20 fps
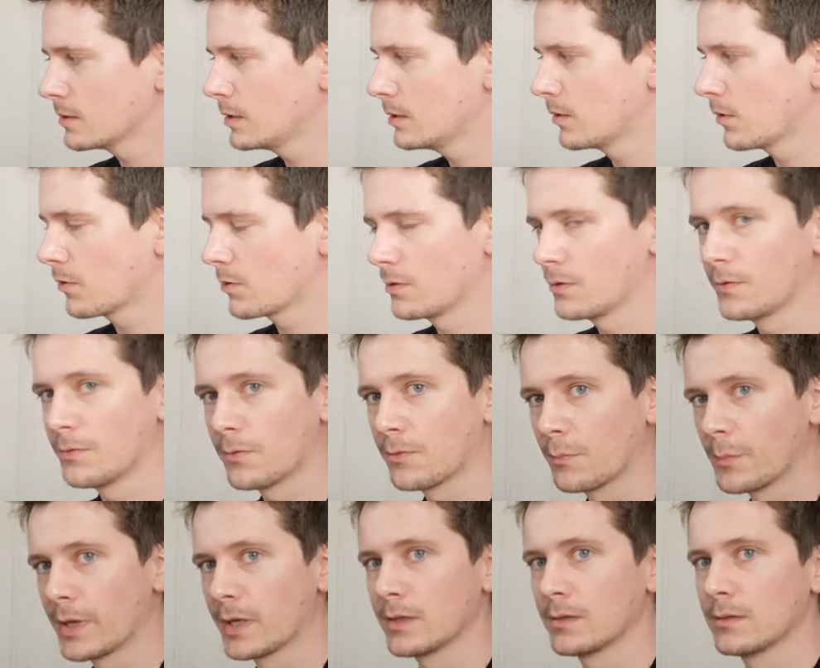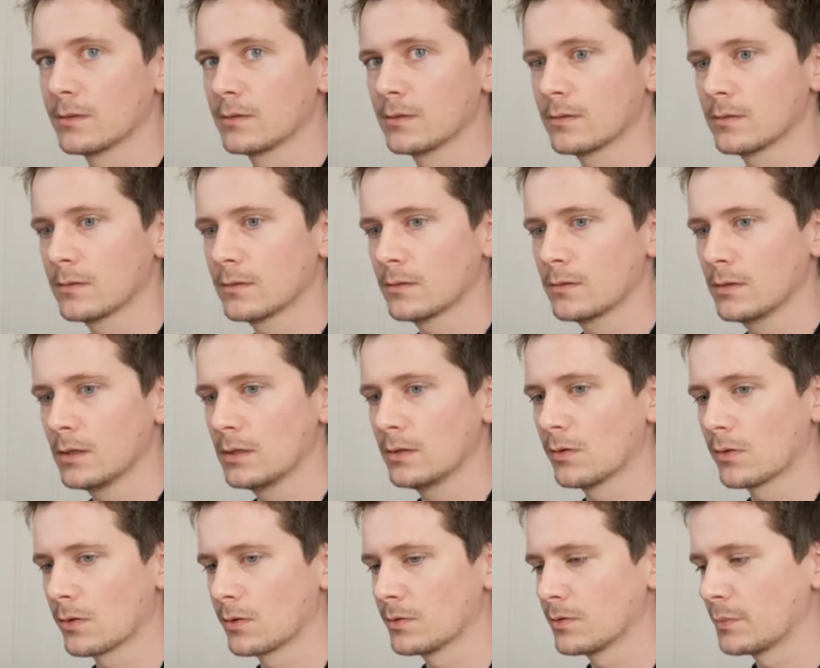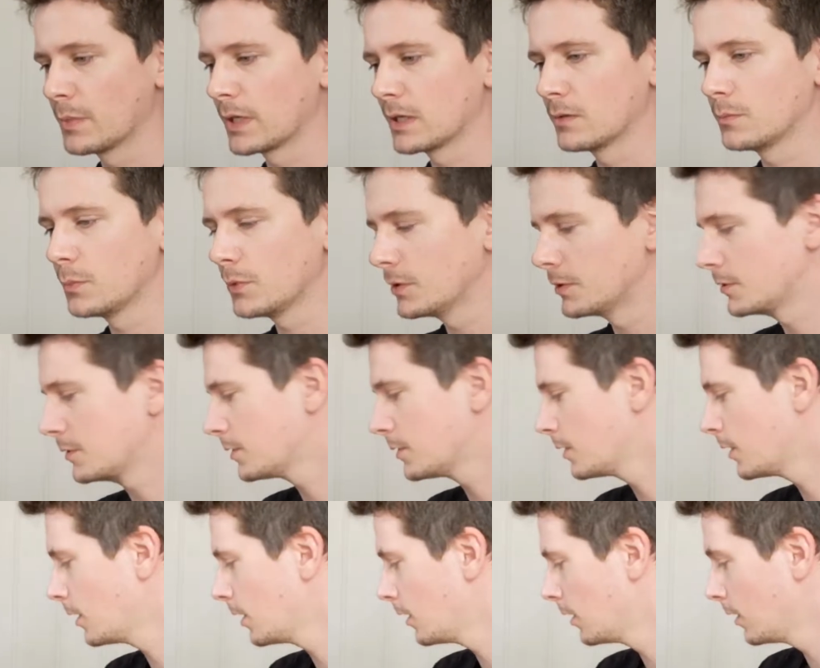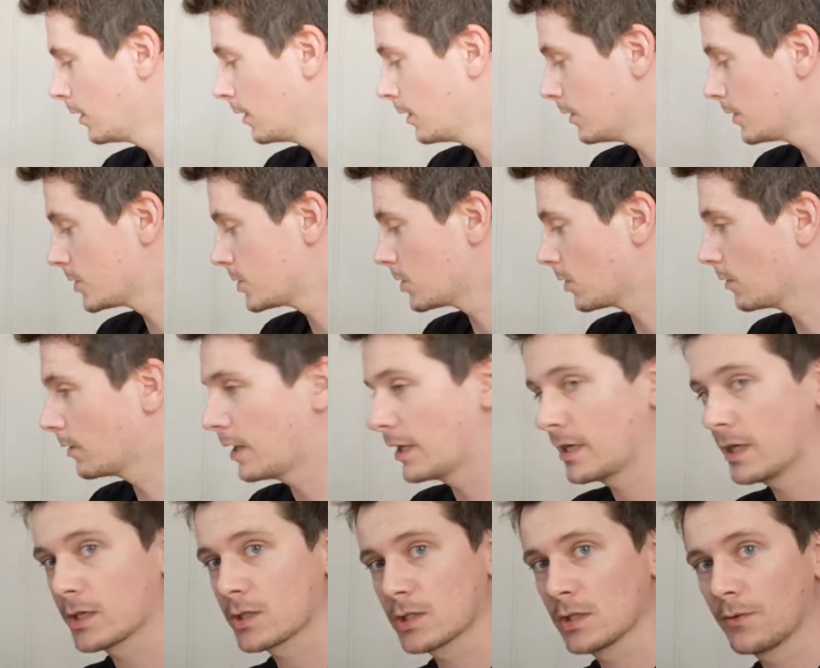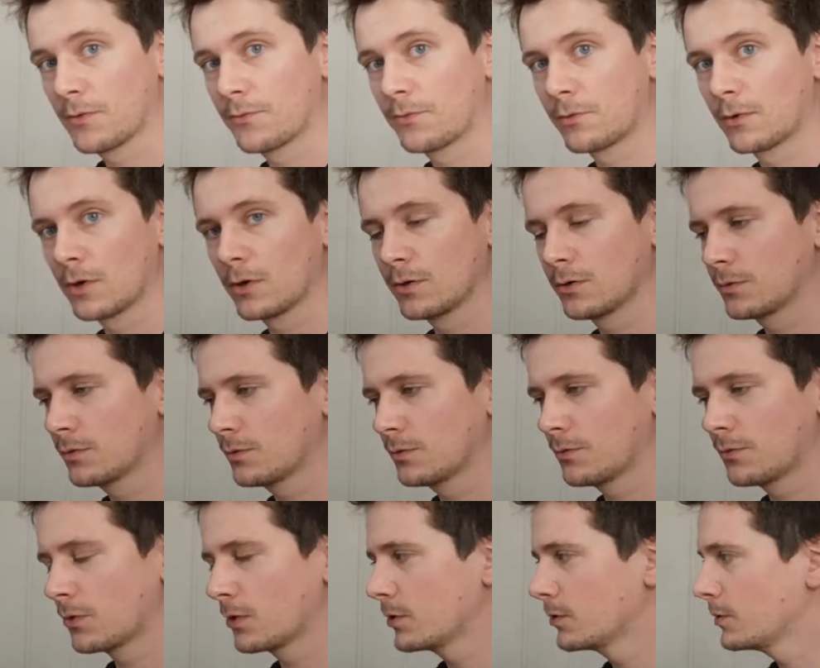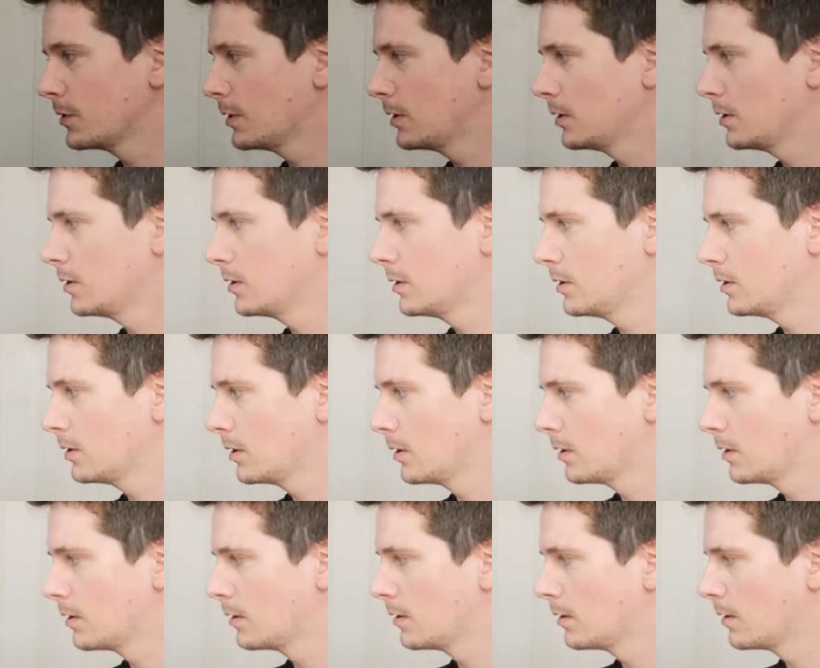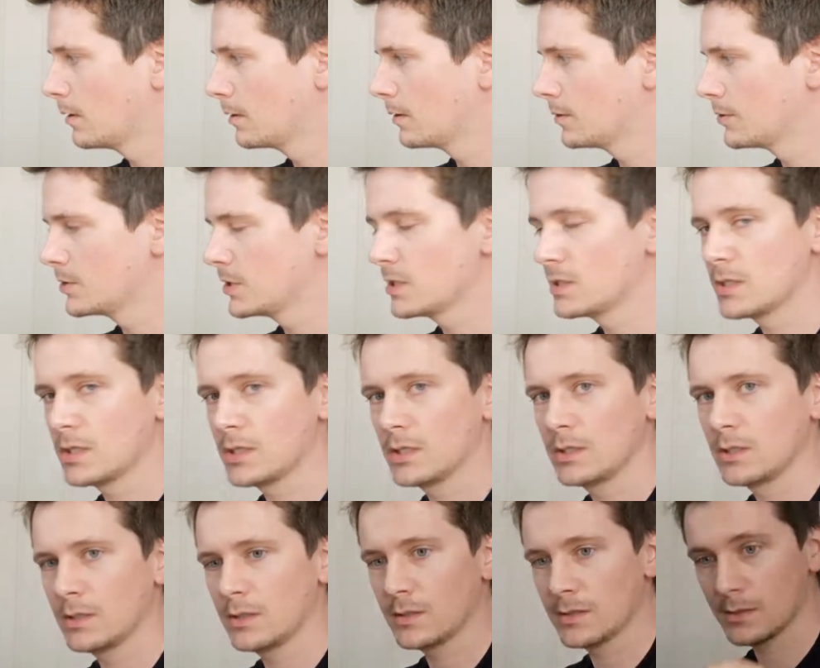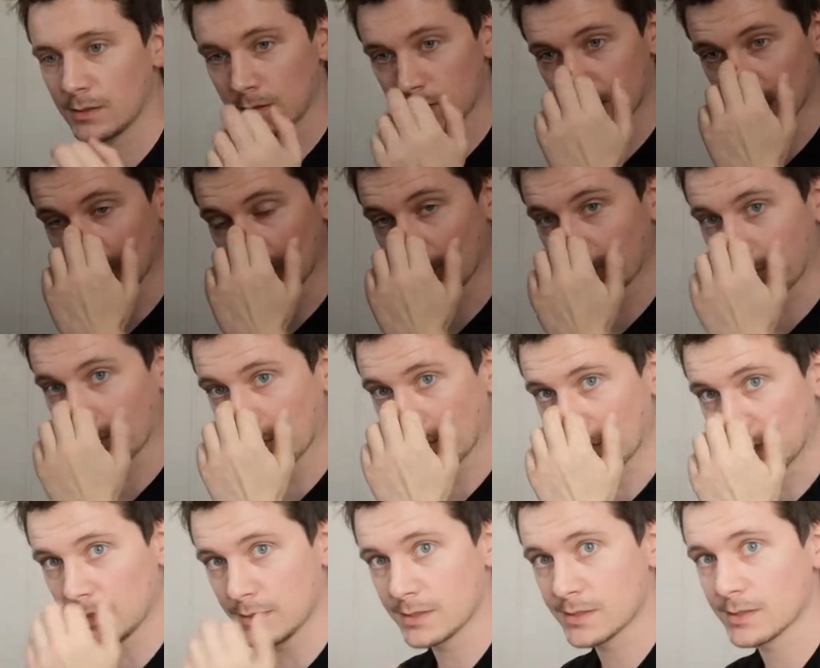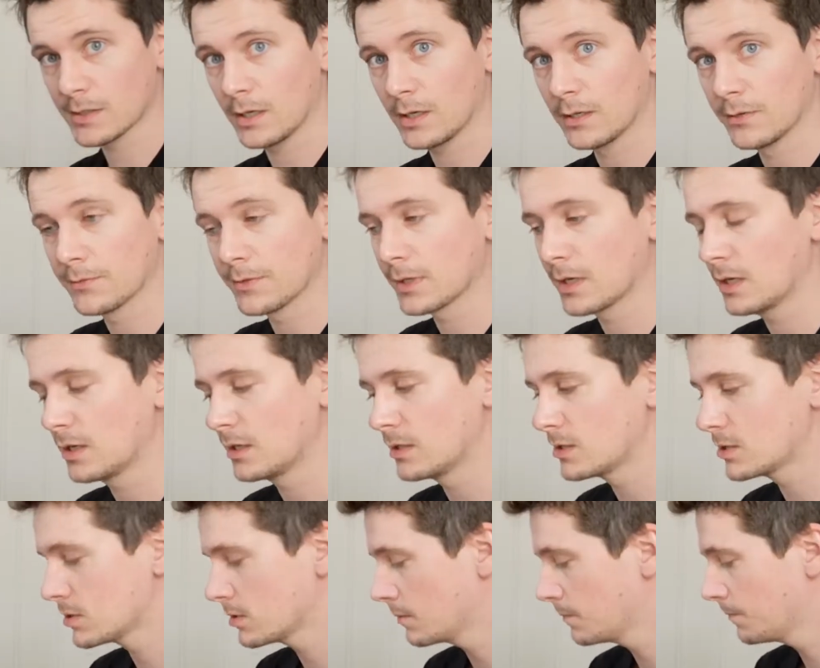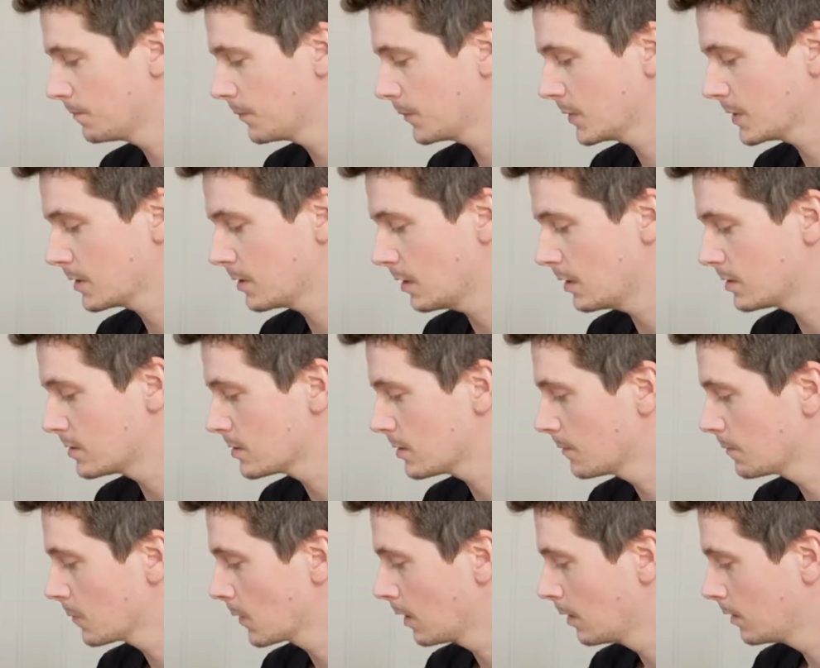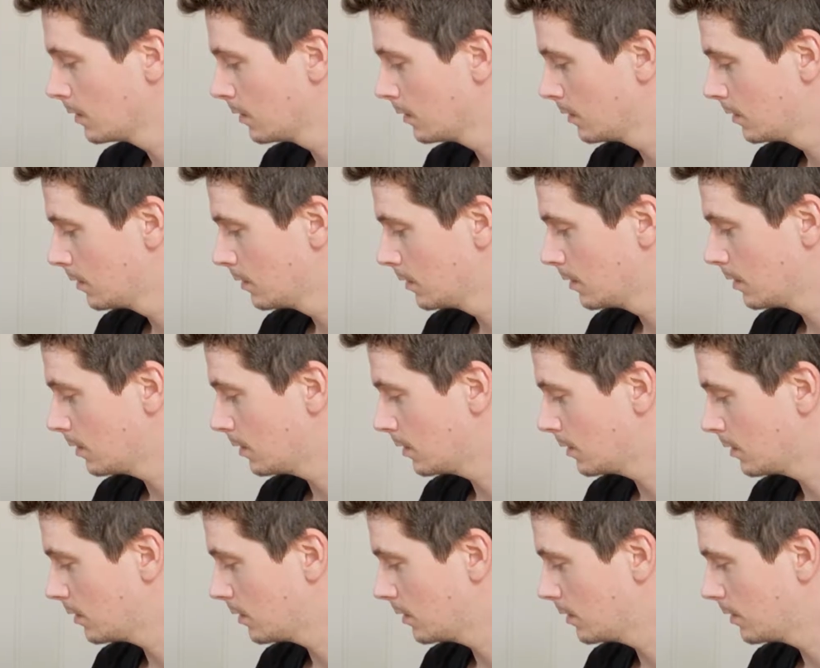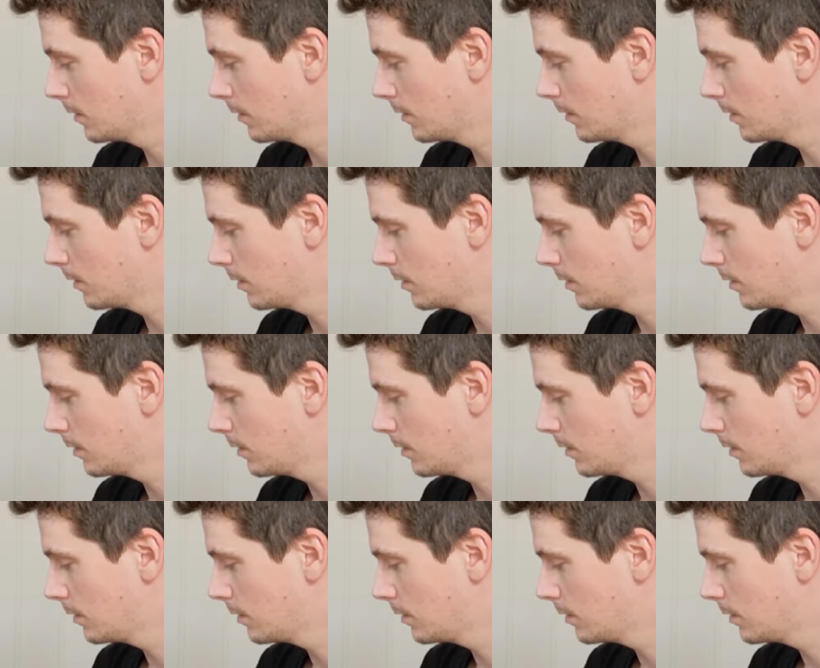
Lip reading: in order to make it boot. So I actually threw the GT730 inside of the case, and